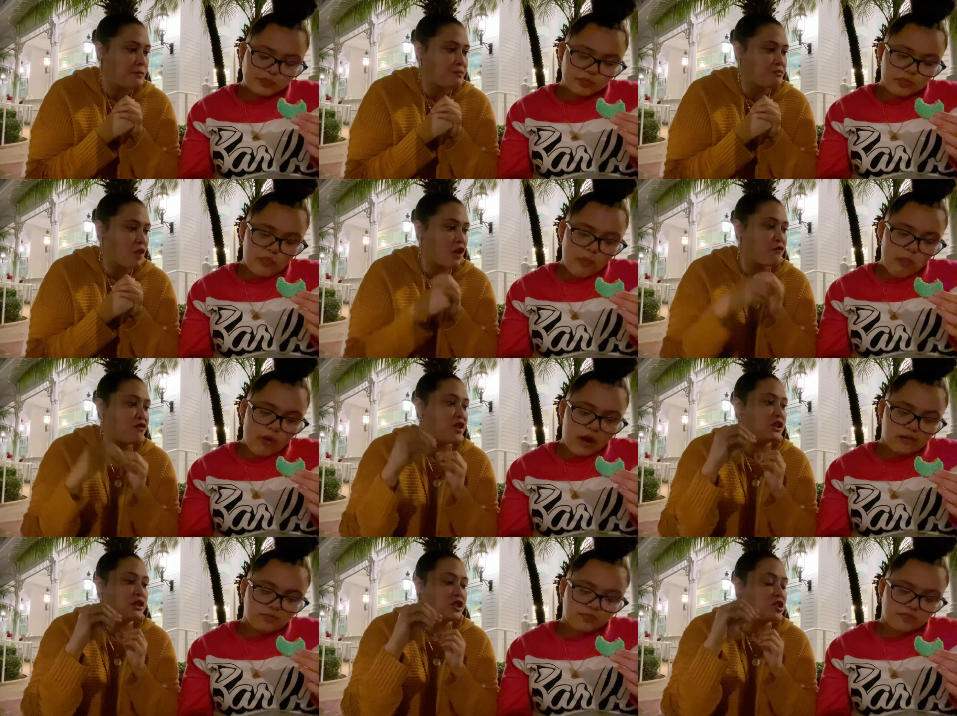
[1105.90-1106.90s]
Speaker 1: It
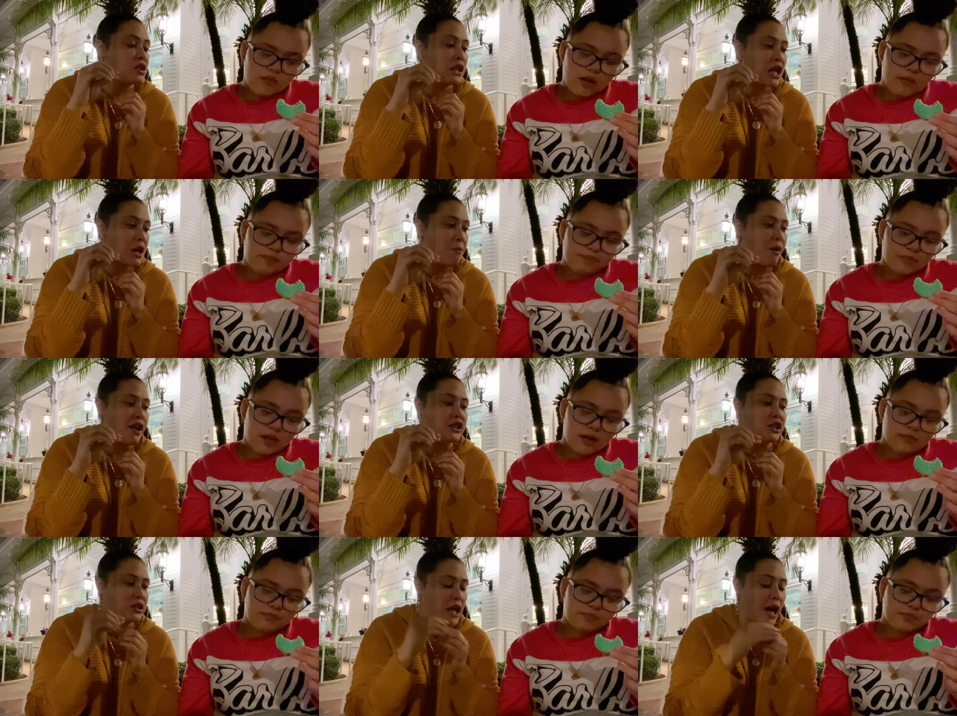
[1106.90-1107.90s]
feels thick, but it's
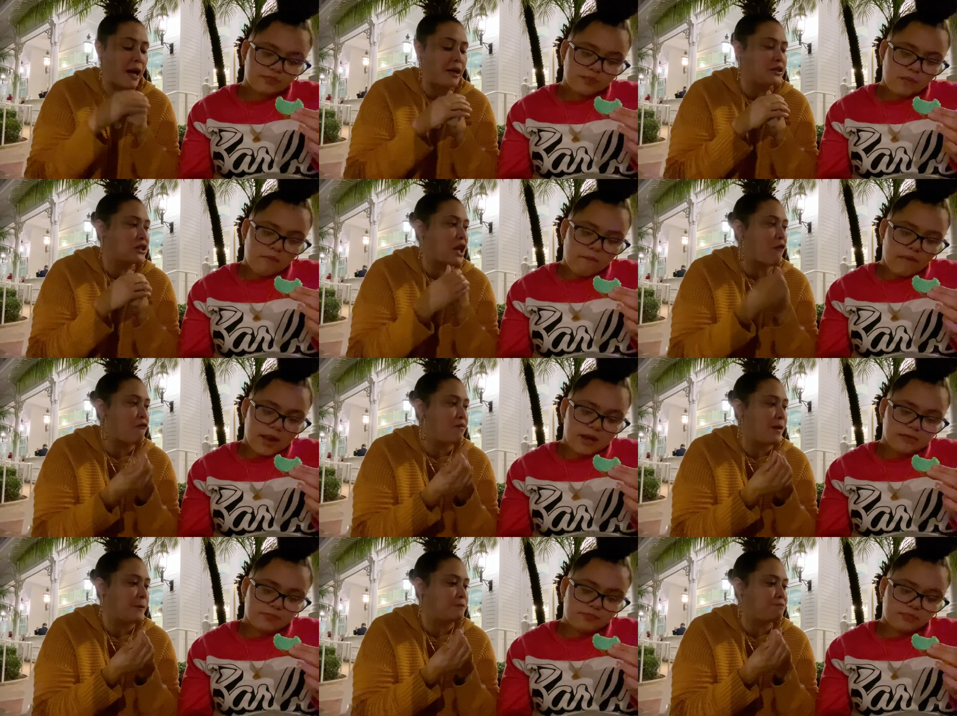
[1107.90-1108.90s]
not. It's like
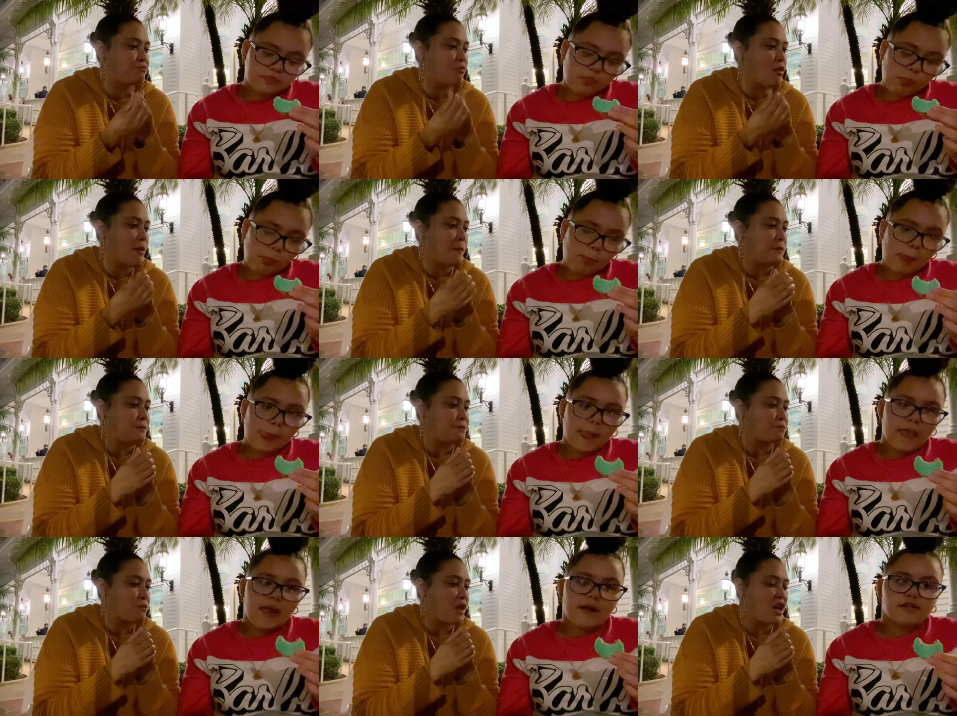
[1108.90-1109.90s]

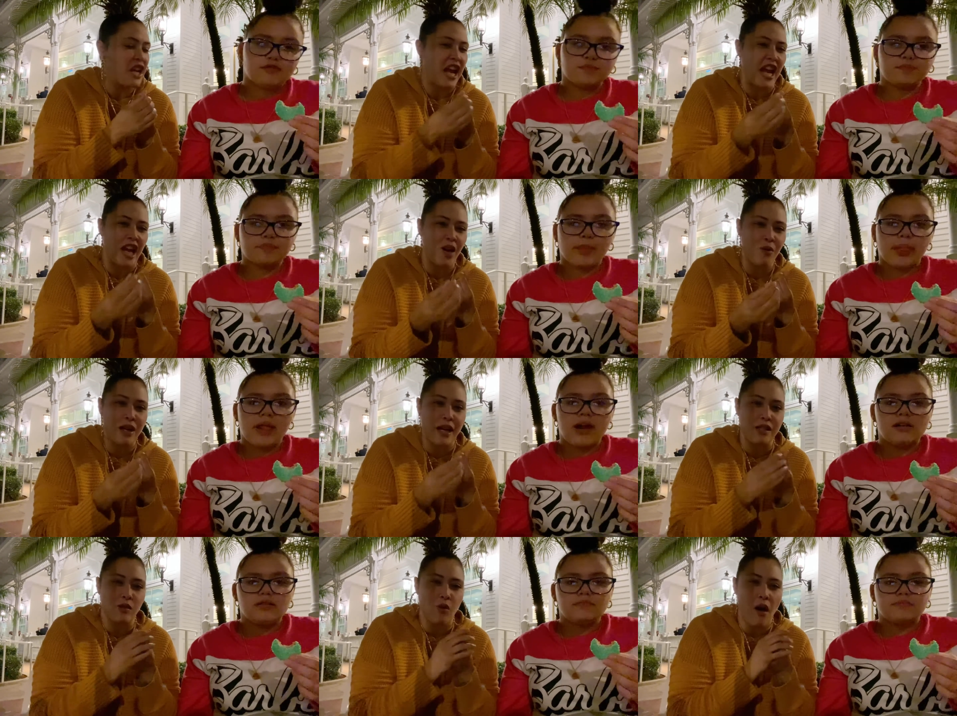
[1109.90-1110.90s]
kind of airy as
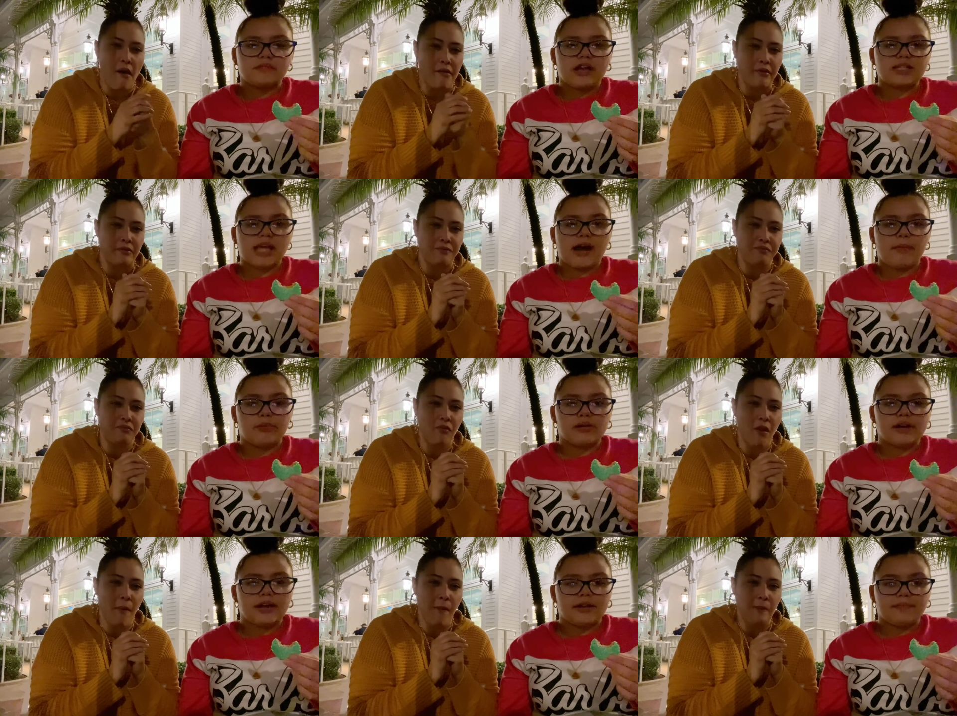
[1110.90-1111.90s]
well.
Speaker 2: It's like a
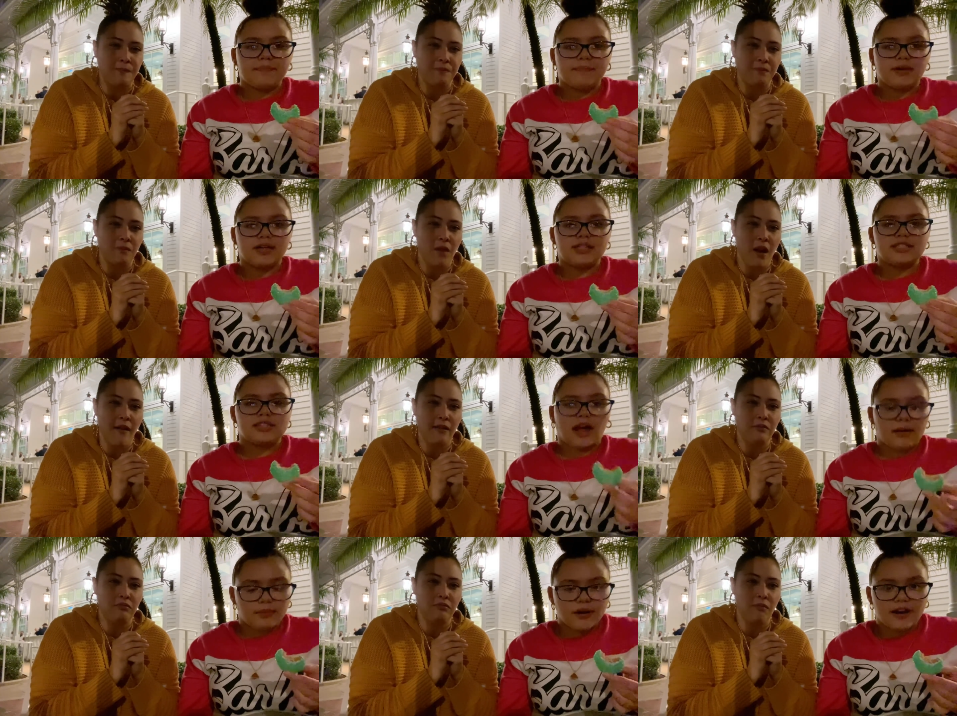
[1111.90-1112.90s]
bread, but it's not a
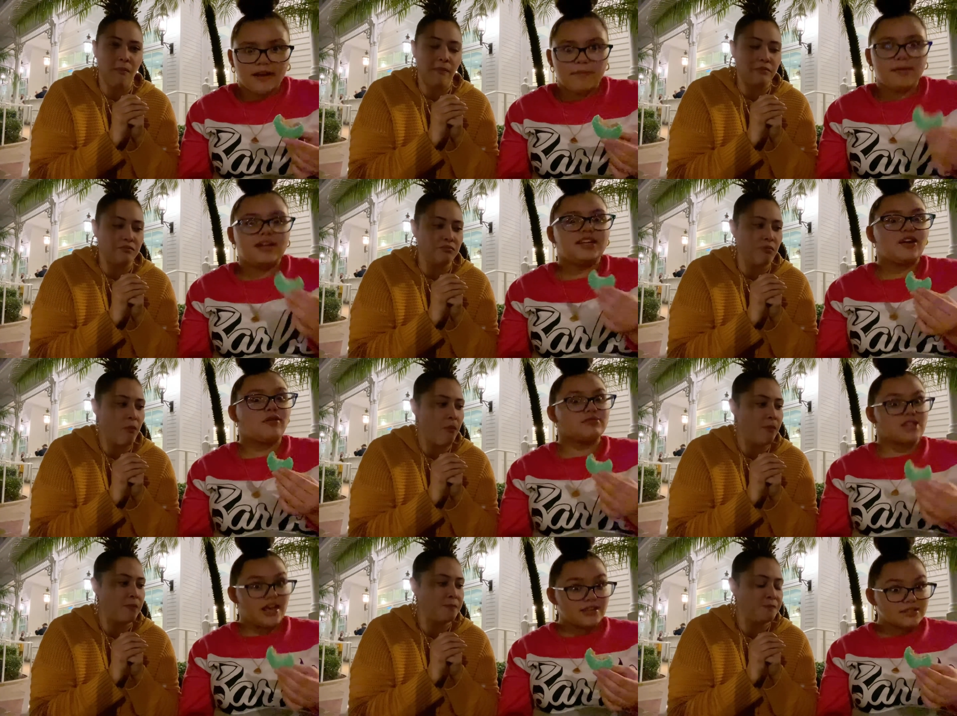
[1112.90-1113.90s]
bread. But it don't
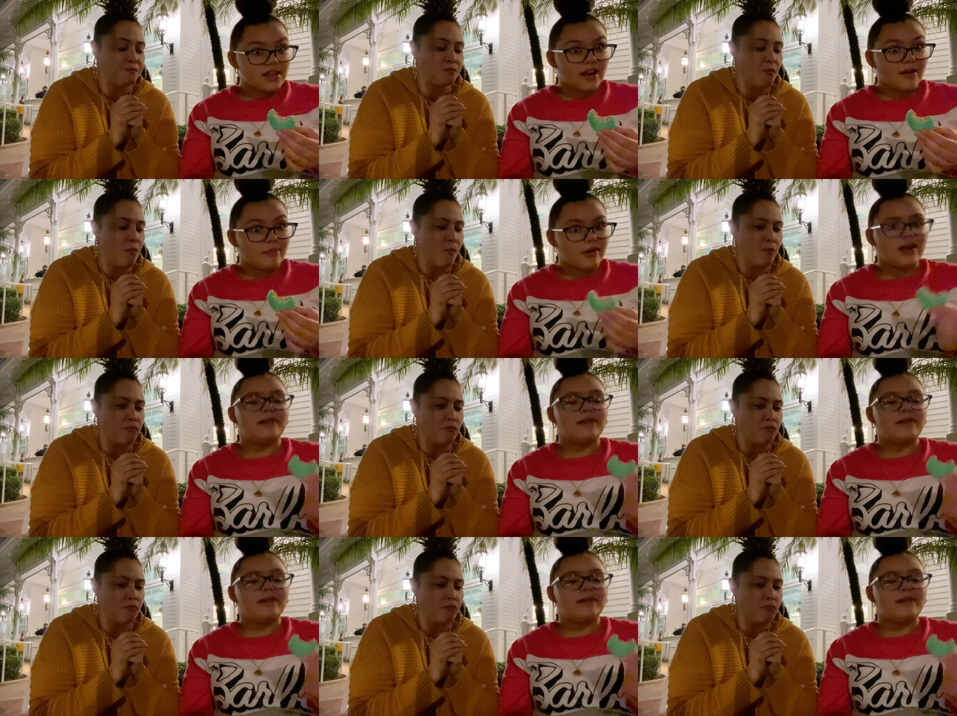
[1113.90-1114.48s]
taste like a bread.